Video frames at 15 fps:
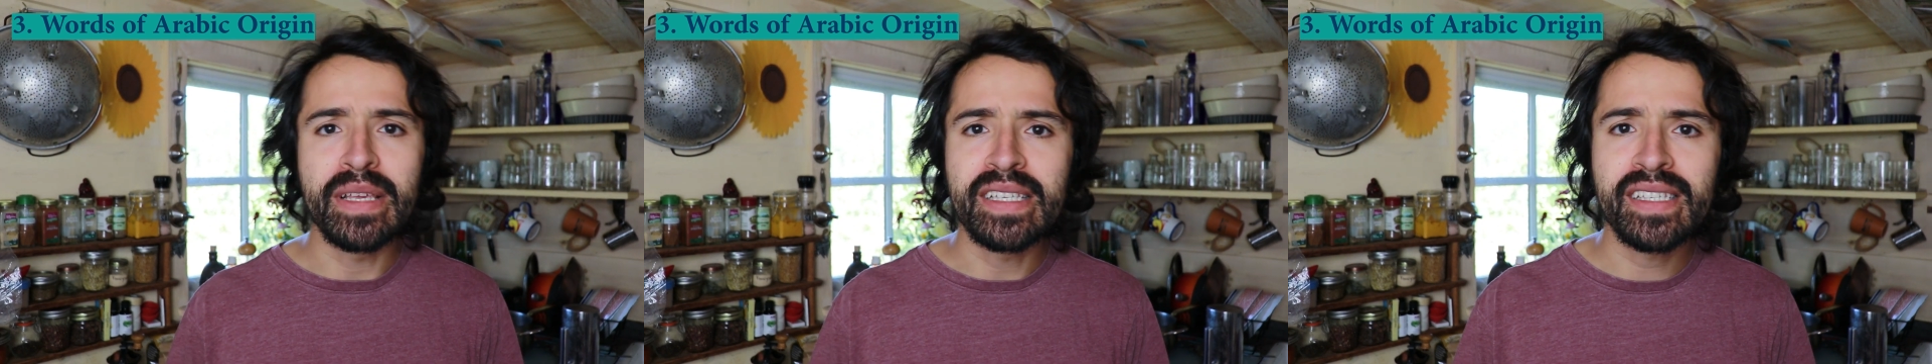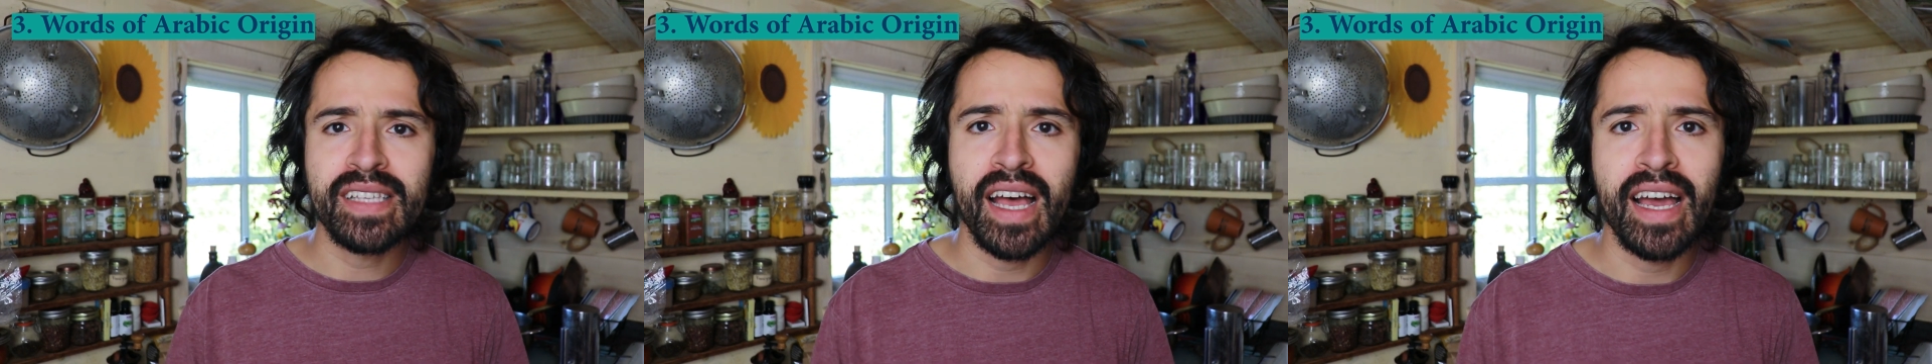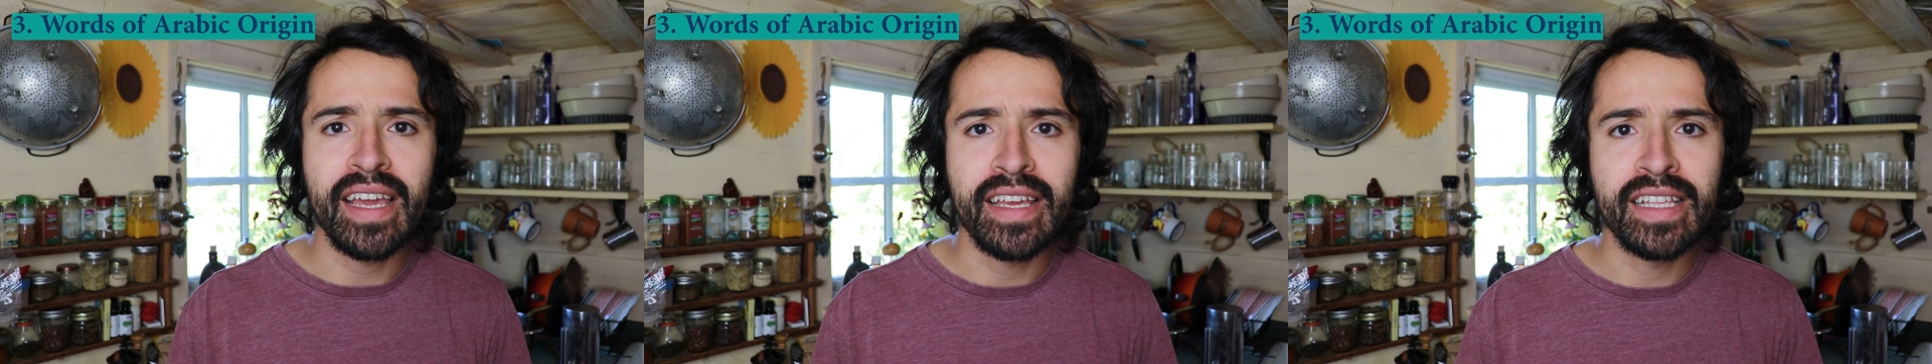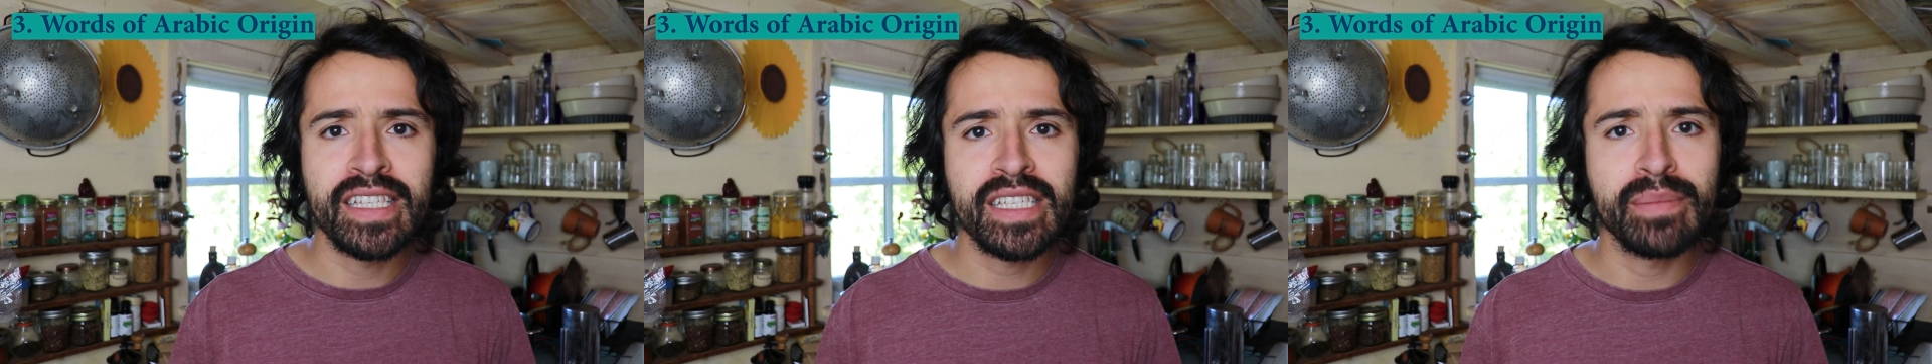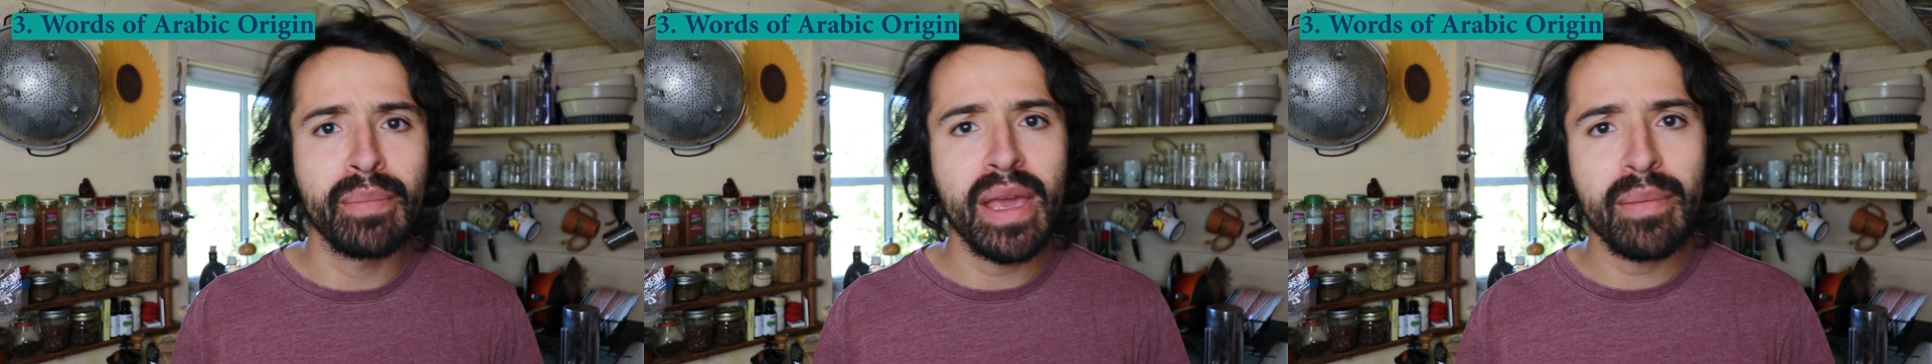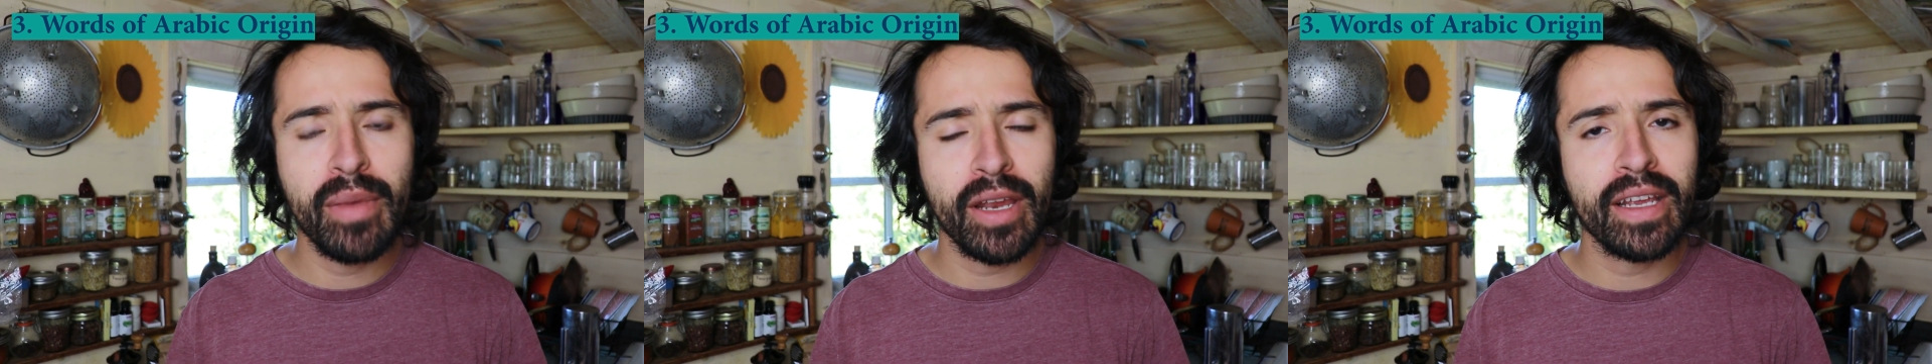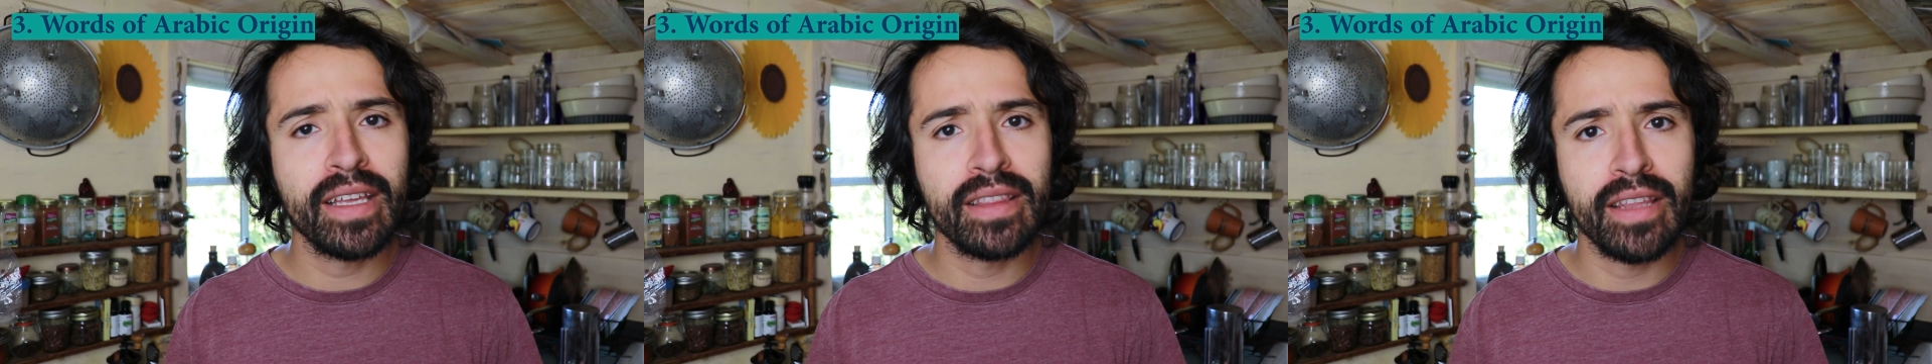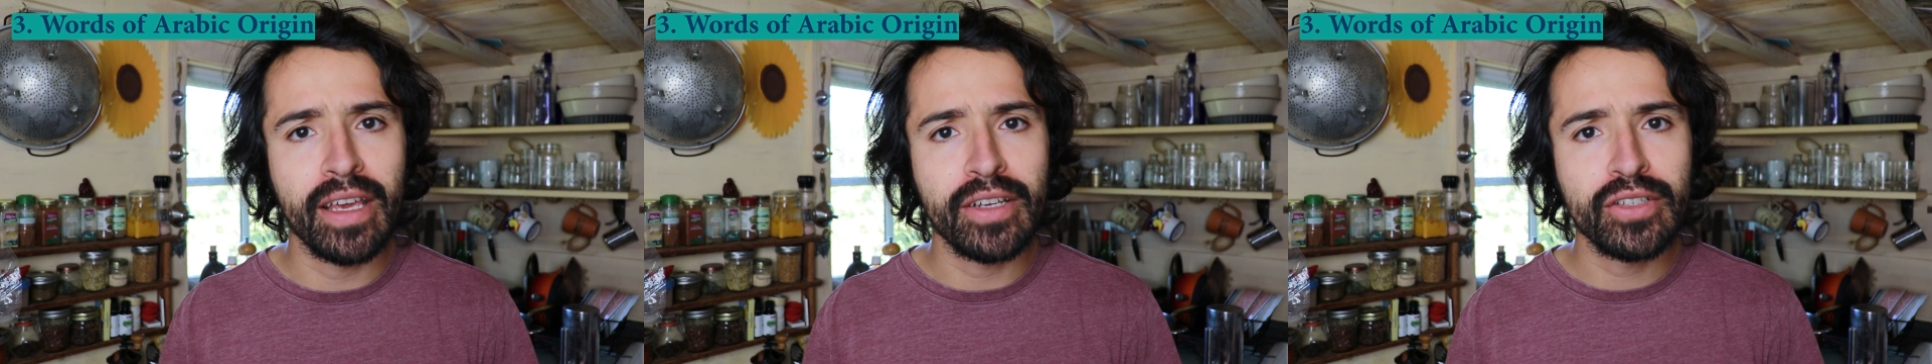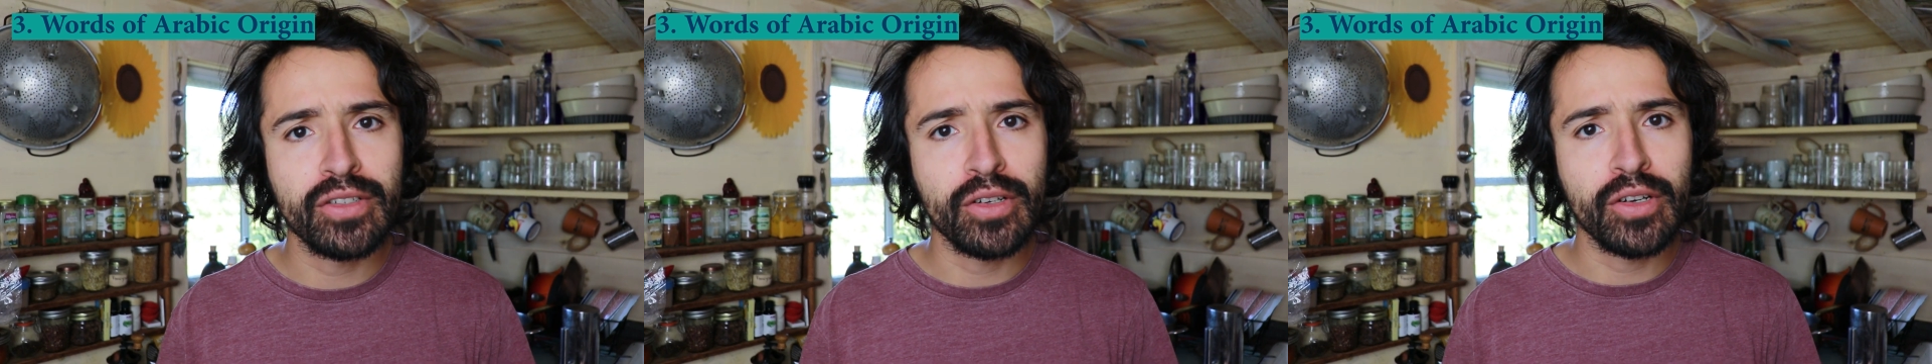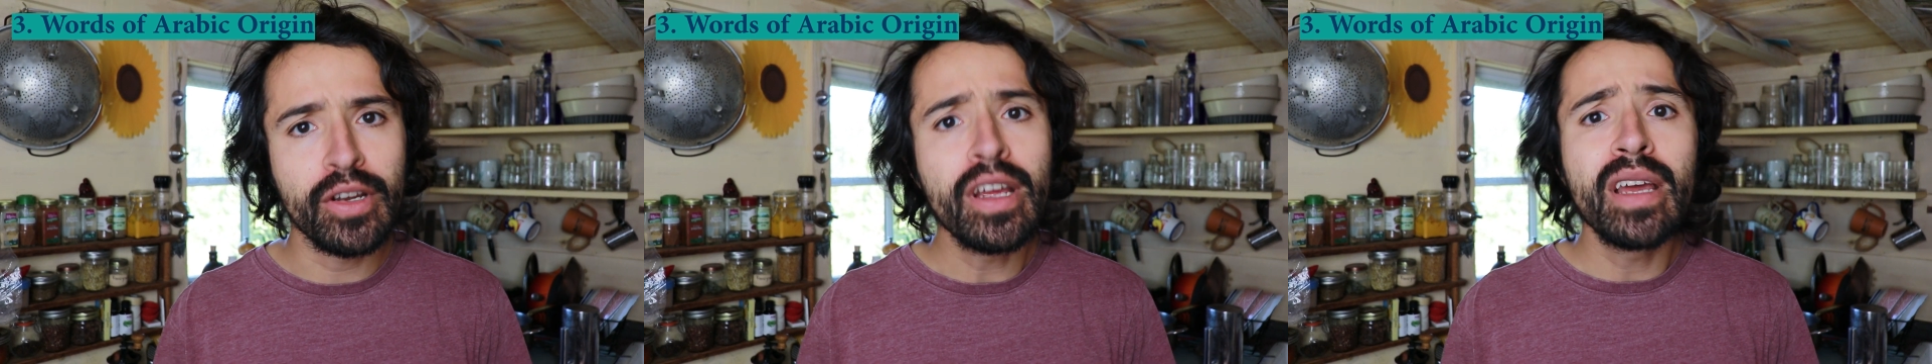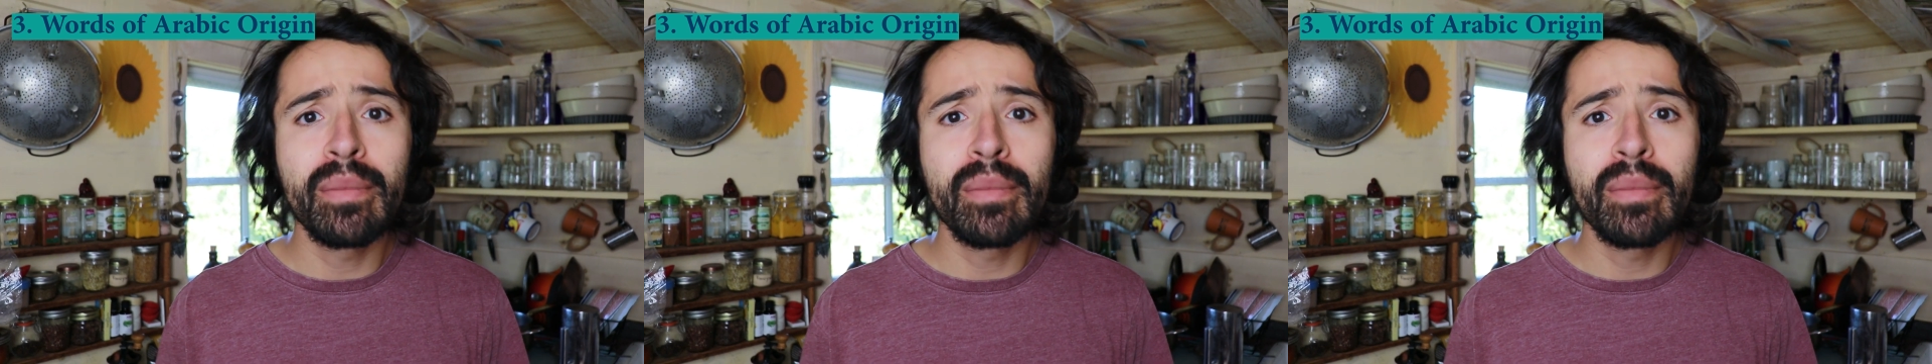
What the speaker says: science, maybe architecture,